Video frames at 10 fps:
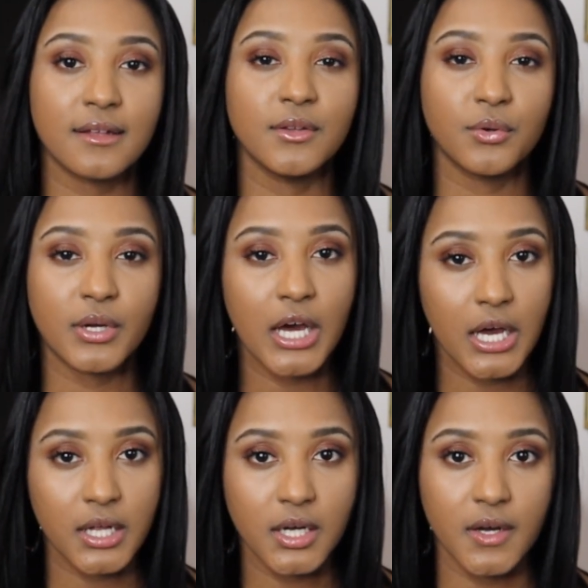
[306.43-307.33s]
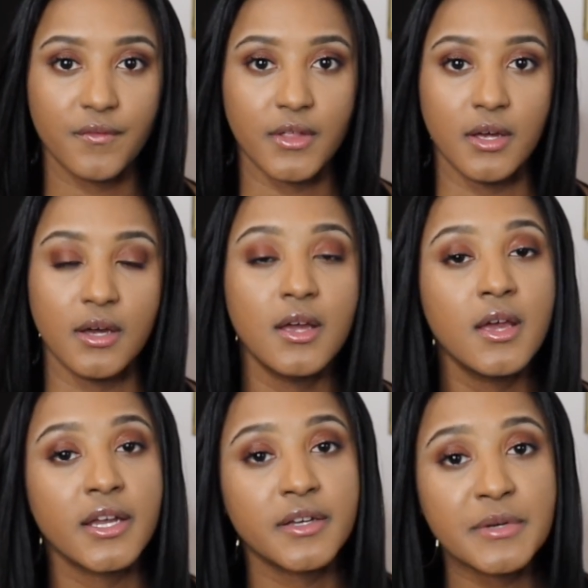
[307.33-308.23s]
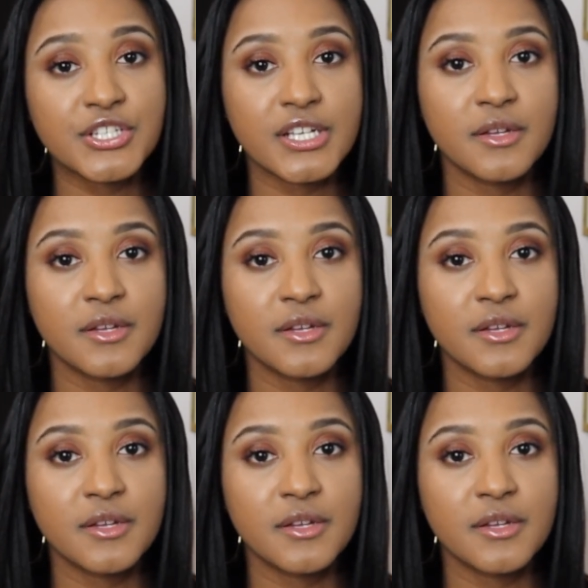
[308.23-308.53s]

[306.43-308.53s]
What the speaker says: a little cut of the commission.